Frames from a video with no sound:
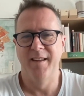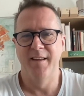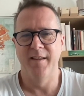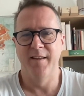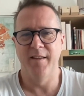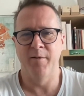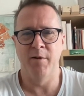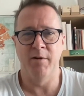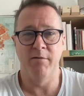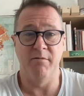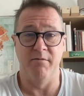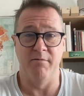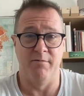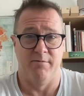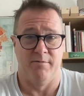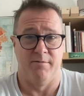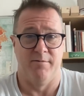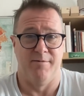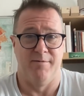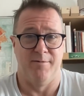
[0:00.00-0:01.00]
They went,
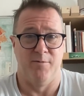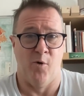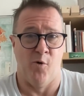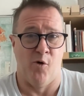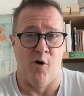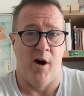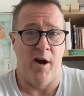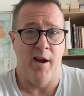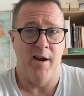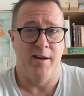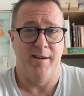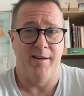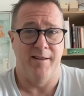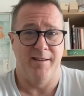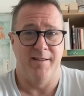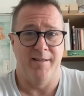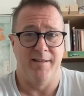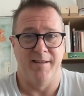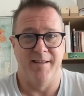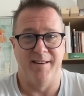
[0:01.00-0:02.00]
all right.
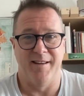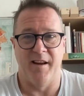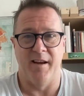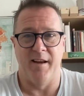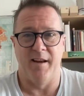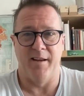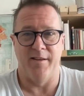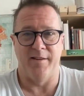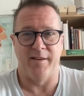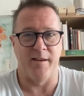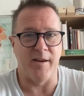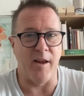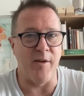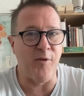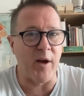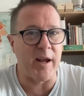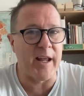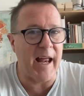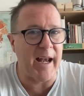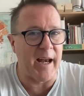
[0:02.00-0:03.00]
I said, if
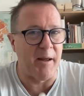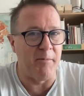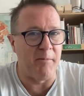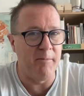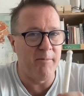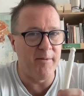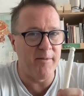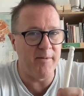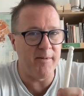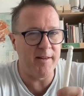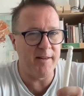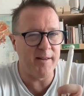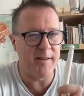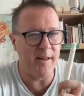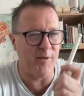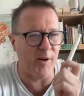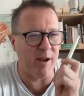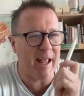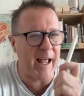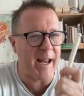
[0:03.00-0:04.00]
I get him,
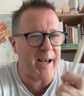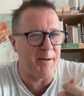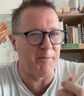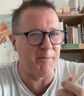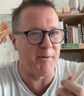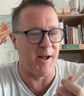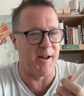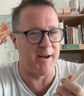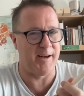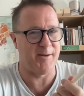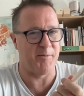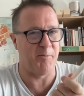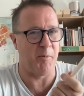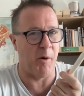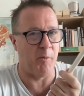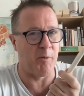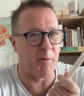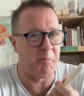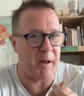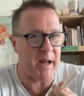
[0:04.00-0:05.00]
I want
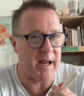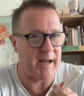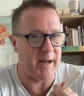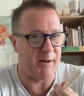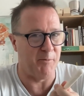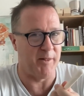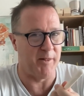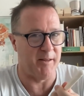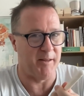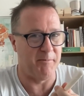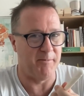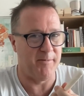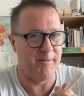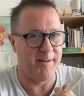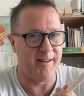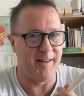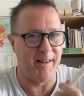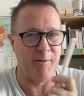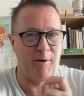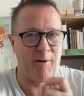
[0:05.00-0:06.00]
to be in it with him.
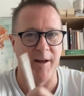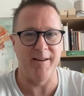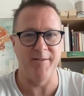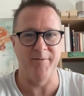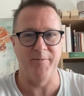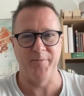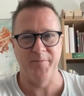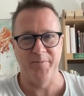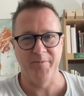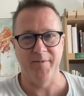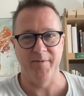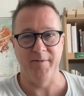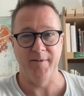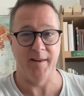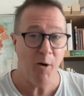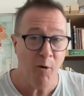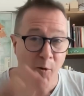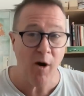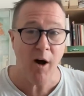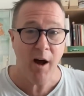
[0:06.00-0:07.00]
And they were like,
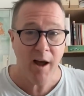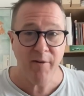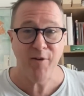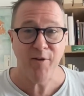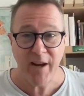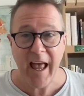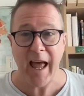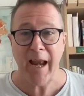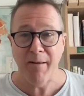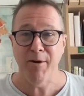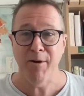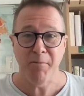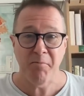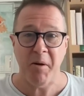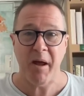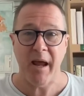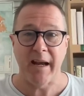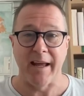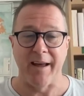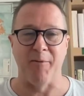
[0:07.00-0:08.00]
all right, if you get him, you can
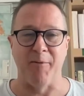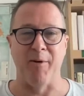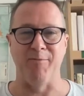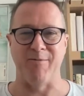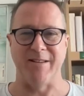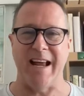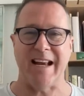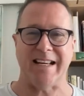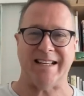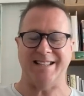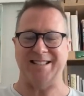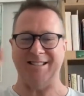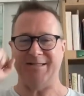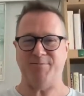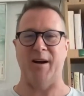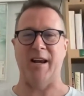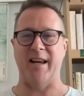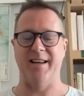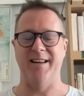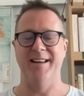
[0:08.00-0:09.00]
be in it. I went, yes,
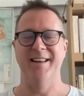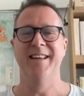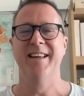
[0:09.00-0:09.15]
ready.